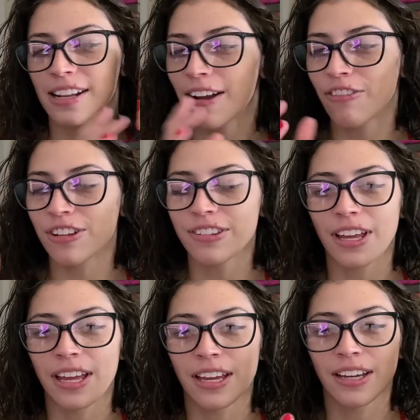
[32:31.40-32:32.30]

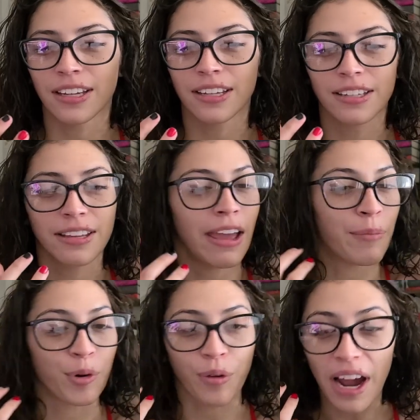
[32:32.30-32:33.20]
everything came
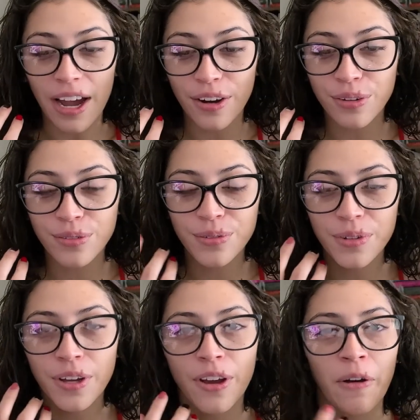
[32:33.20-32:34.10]
around,
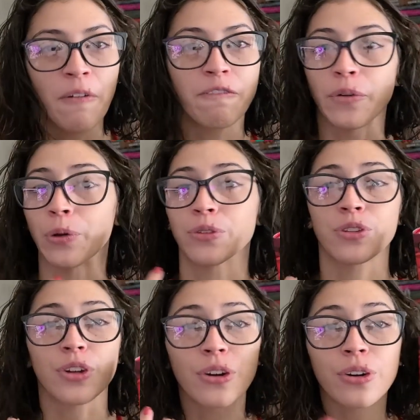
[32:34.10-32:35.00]
full
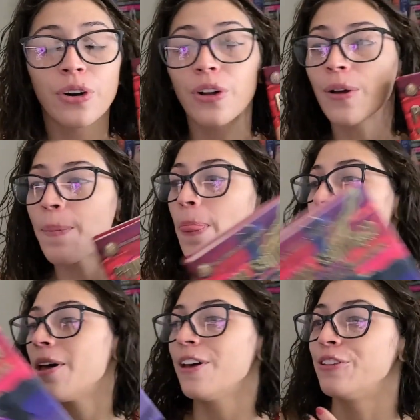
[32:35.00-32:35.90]
circle,
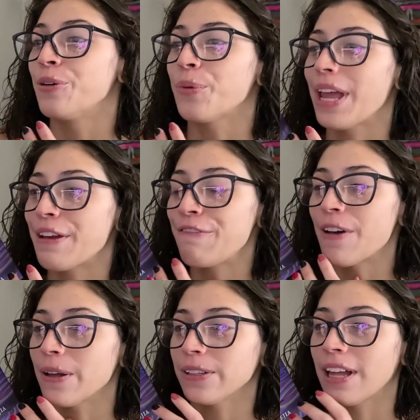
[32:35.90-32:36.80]
the way it
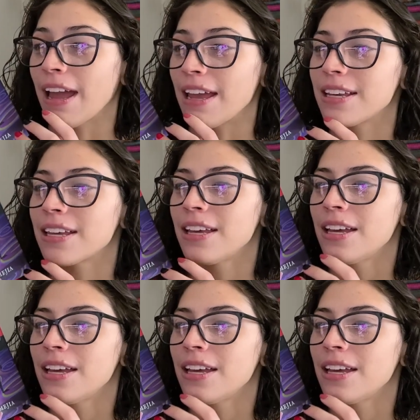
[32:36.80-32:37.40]
felt like